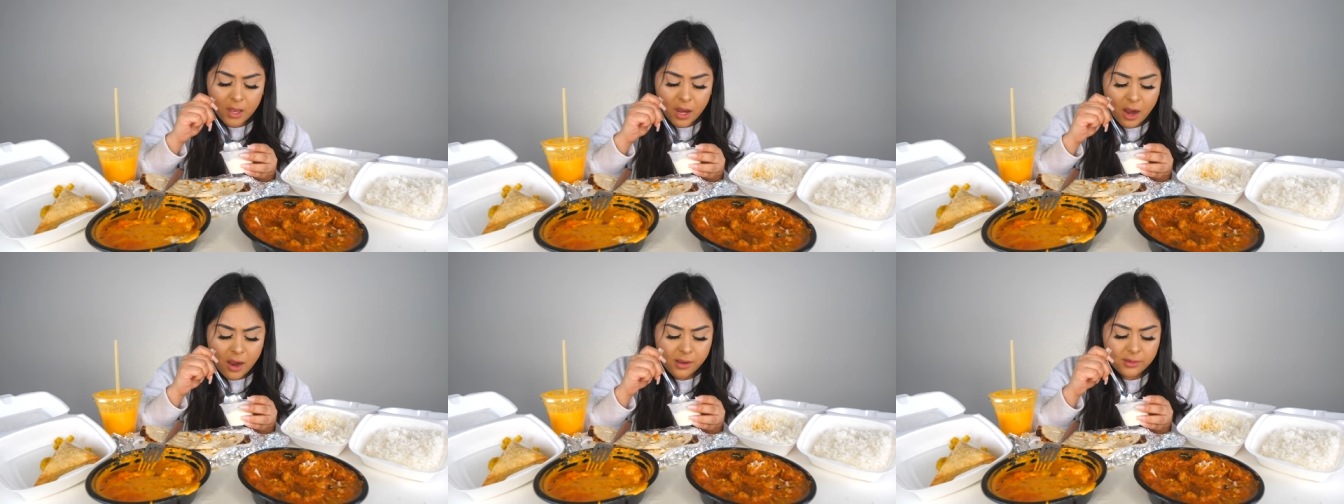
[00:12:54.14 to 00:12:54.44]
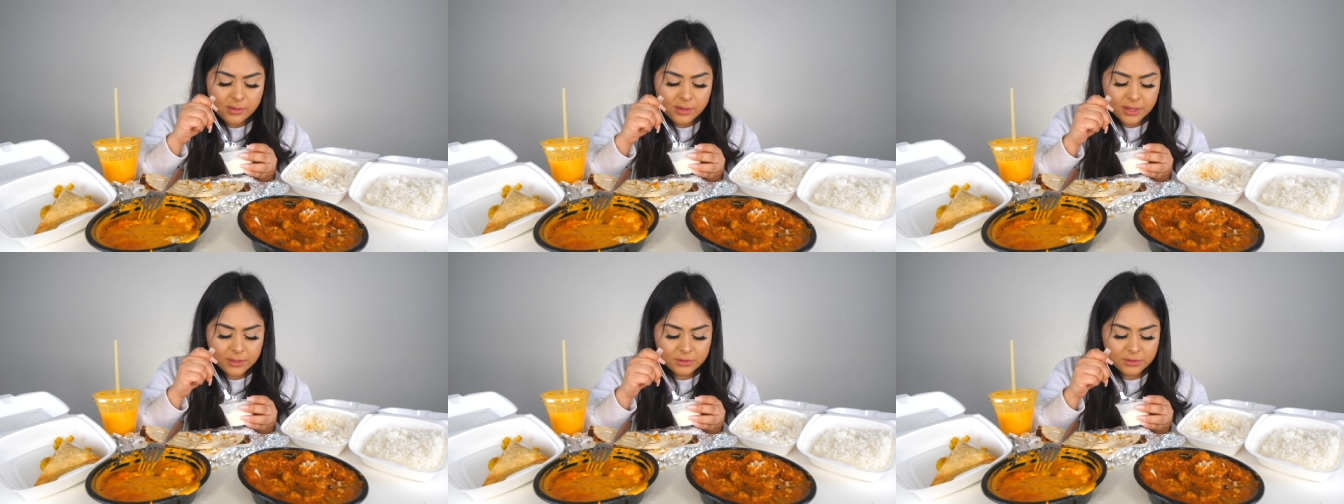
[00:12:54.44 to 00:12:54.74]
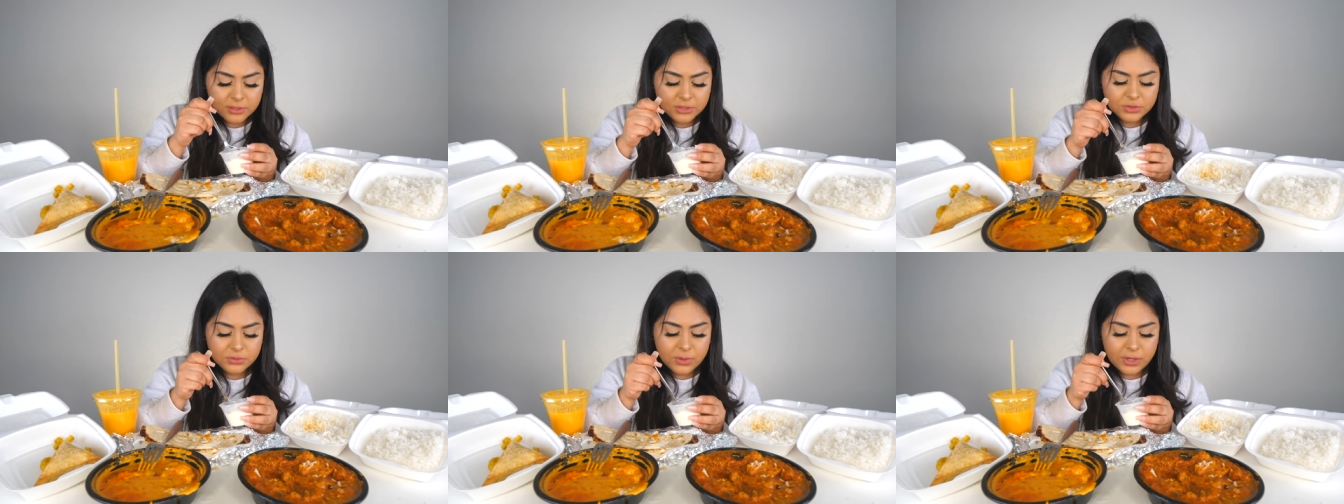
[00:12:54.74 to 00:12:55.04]
I like
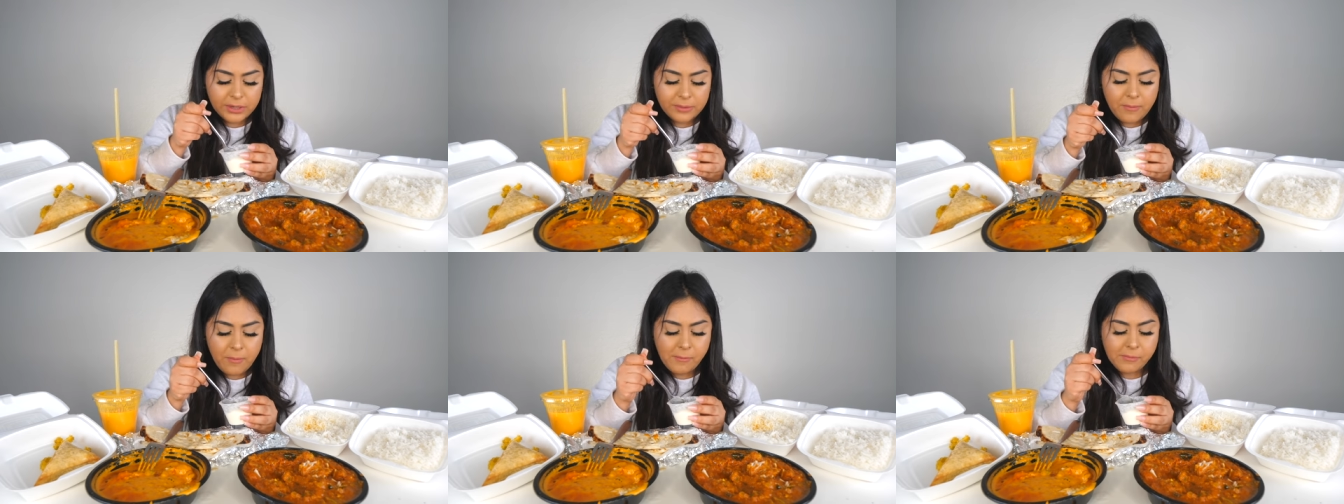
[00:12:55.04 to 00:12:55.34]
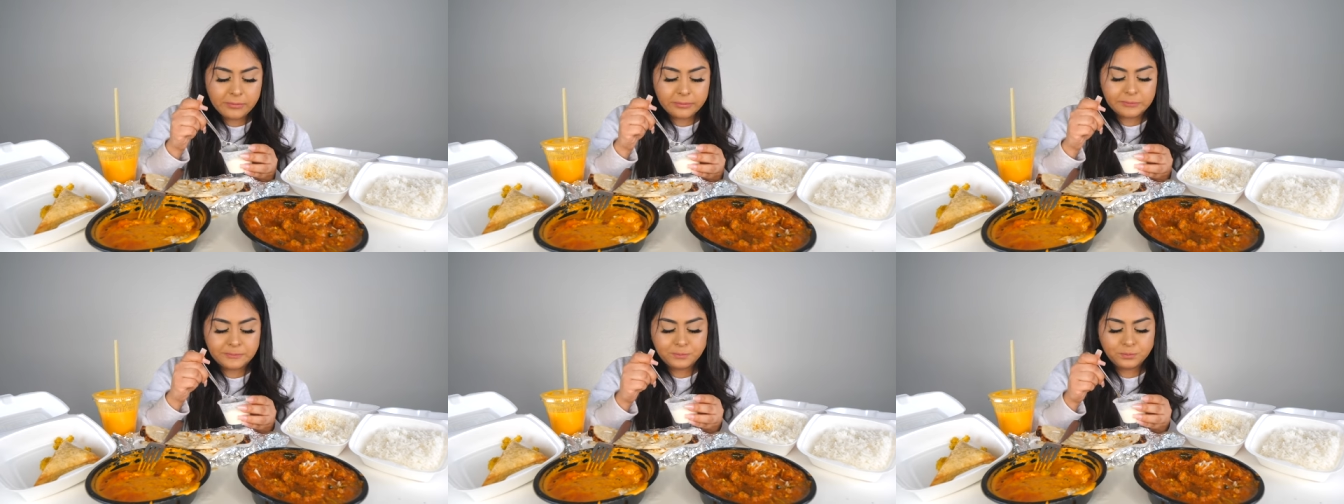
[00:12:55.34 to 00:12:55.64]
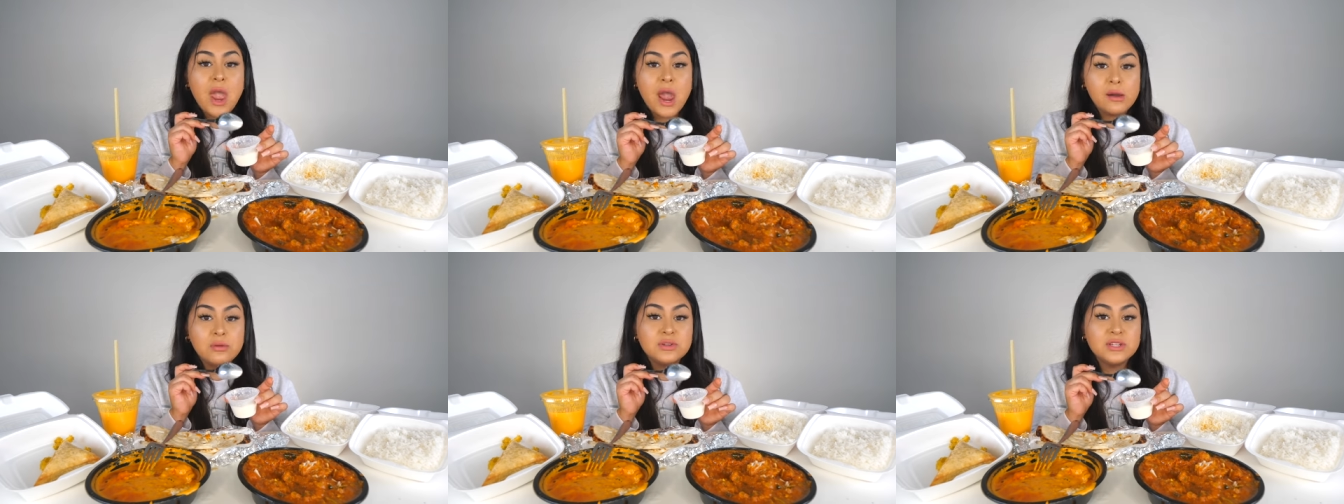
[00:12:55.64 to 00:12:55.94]
this one.
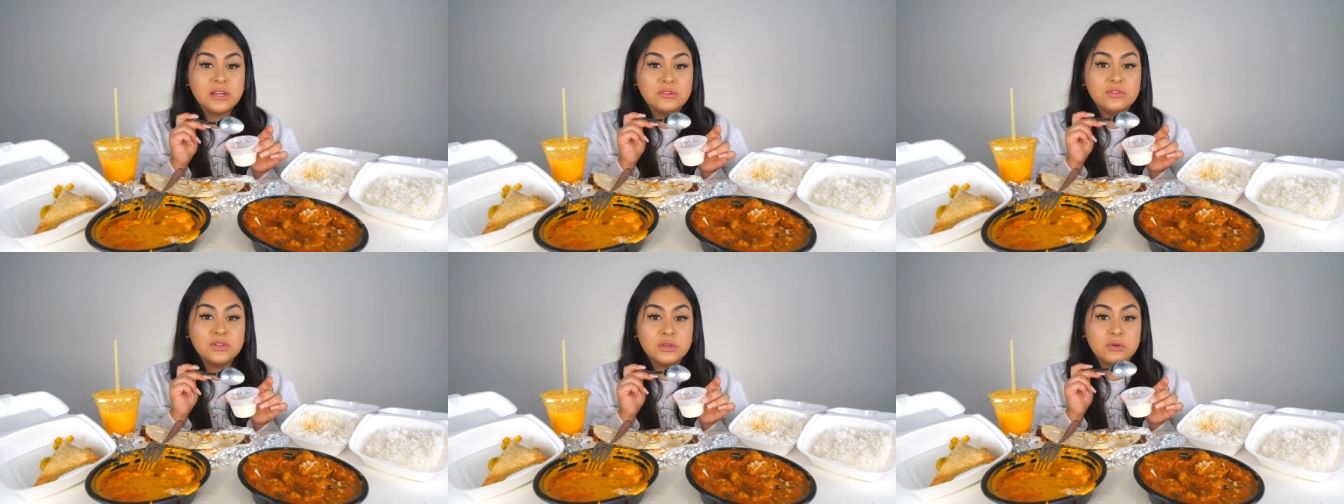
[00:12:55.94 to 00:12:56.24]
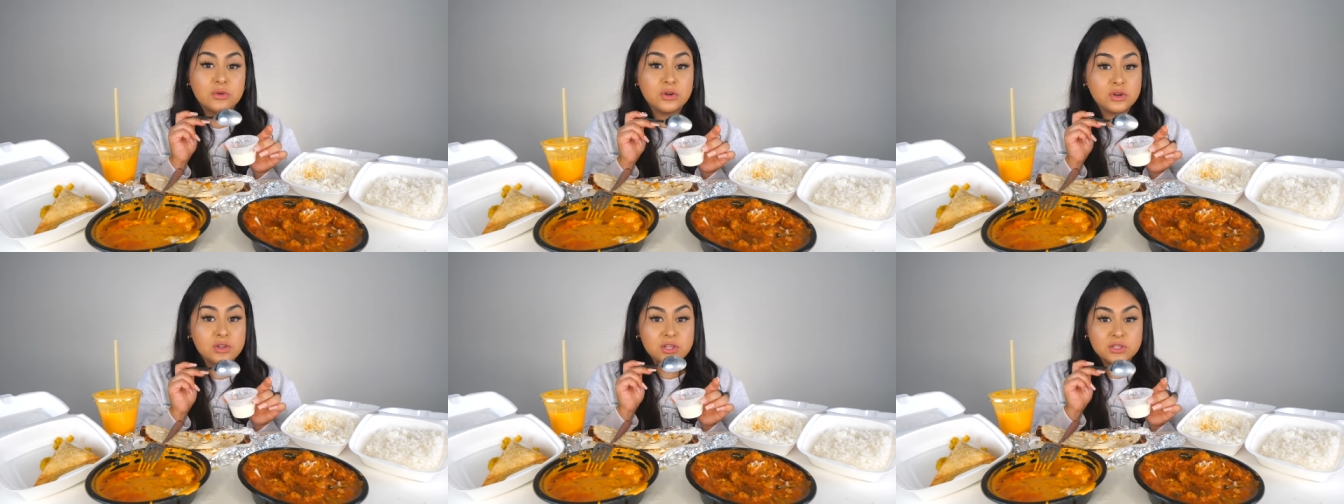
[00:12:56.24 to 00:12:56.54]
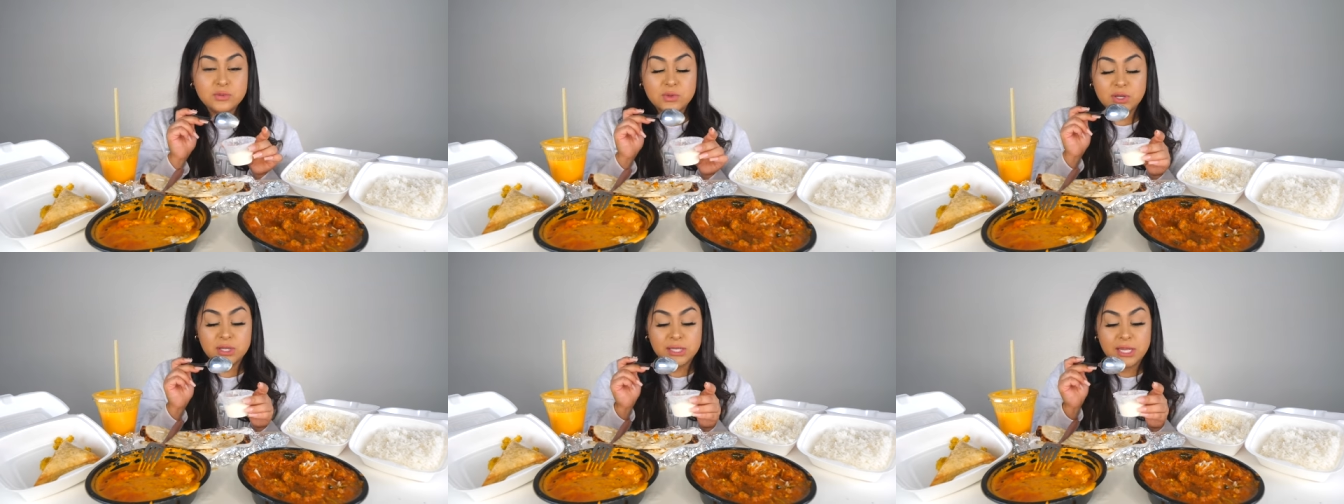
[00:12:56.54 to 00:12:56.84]
I would definitely order
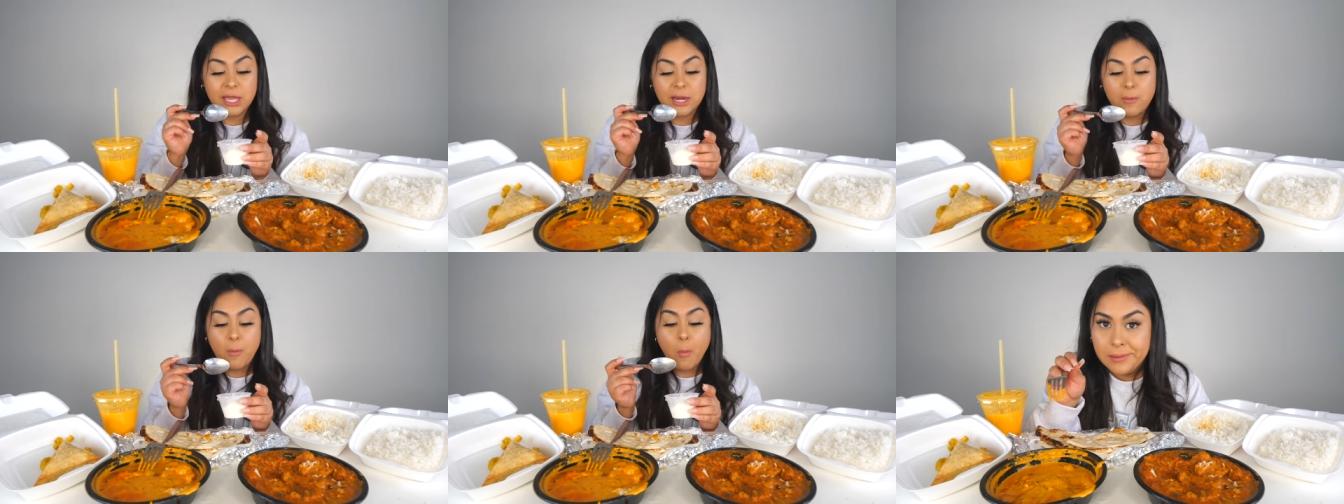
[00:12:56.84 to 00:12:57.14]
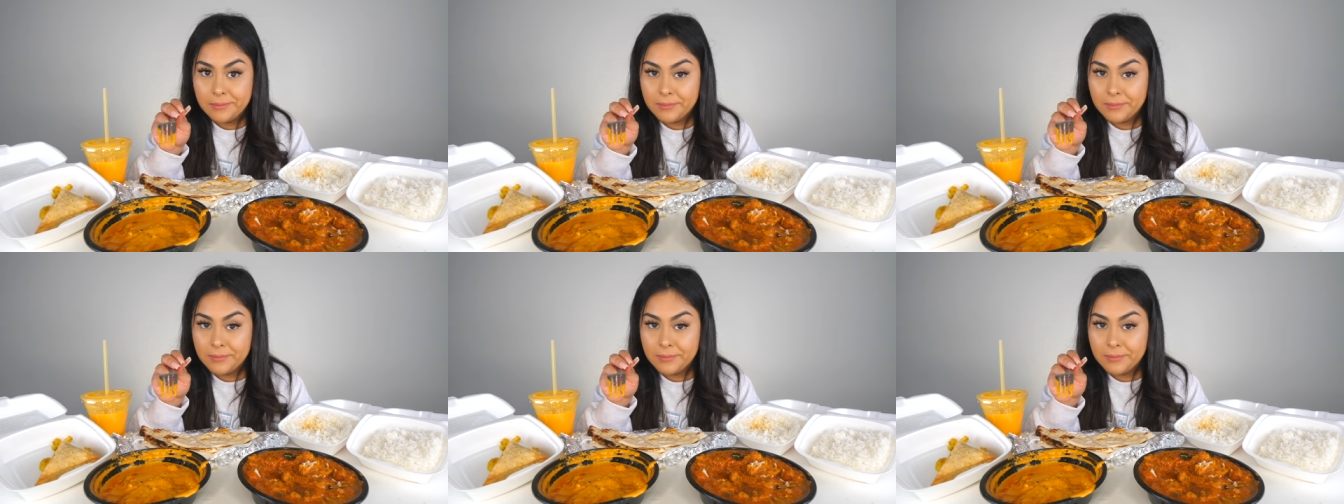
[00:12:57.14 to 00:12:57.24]
this one again.